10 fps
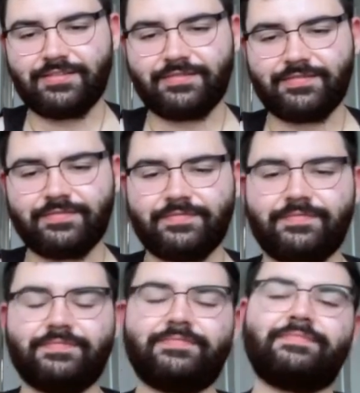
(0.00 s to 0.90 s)

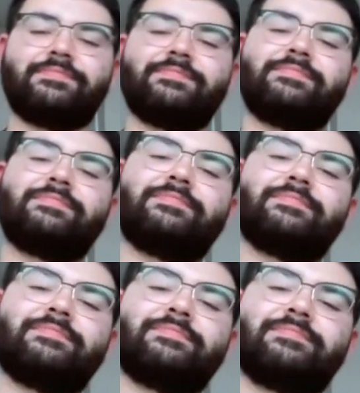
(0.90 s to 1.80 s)

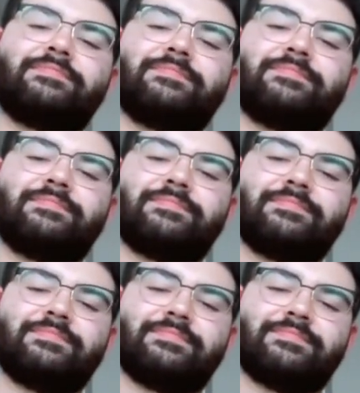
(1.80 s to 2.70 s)

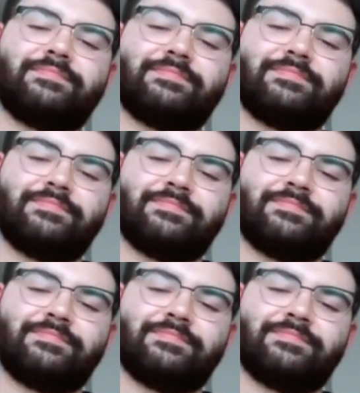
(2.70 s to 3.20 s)
This person isn't speaking.